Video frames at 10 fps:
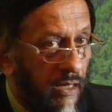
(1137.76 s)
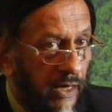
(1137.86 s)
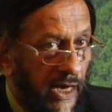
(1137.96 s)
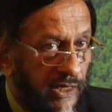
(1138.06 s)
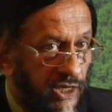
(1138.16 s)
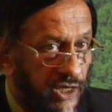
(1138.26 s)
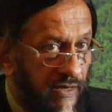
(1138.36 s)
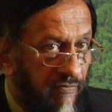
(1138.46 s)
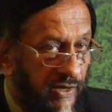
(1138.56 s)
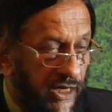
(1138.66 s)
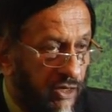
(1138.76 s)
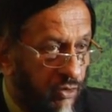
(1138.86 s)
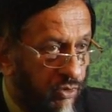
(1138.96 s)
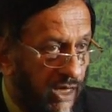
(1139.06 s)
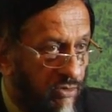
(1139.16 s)
1970 and
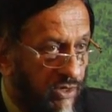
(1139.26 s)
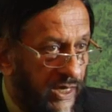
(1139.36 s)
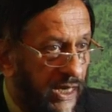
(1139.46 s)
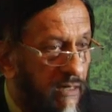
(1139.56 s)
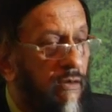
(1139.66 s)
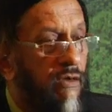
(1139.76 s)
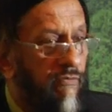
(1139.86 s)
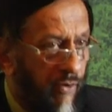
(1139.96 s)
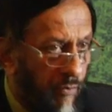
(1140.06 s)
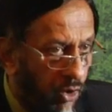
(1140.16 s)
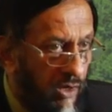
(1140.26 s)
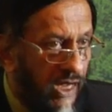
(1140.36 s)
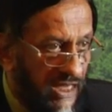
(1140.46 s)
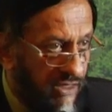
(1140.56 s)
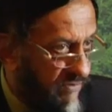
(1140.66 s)
2008 from all
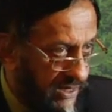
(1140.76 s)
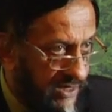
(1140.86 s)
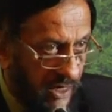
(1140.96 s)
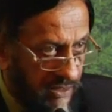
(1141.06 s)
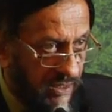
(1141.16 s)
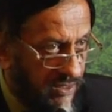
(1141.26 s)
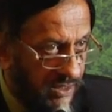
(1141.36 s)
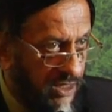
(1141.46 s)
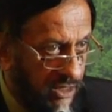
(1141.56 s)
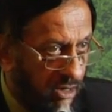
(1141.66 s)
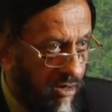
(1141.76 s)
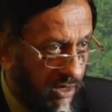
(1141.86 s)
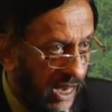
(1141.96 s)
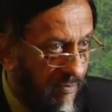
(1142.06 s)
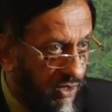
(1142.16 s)
kinds of disasters, this is not
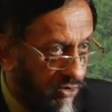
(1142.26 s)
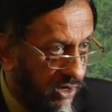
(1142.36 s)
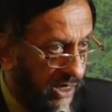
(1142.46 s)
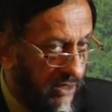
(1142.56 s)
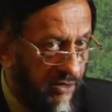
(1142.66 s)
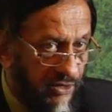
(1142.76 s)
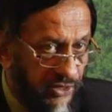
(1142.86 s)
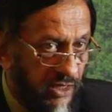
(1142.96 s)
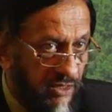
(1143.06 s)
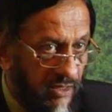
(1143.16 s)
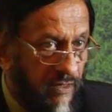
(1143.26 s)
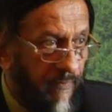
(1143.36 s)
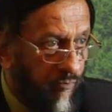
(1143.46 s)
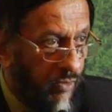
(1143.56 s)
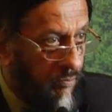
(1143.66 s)
climate-related disasters,
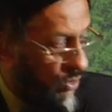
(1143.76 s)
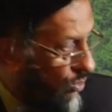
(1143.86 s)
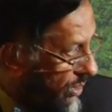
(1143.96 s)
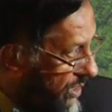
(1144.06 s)
but all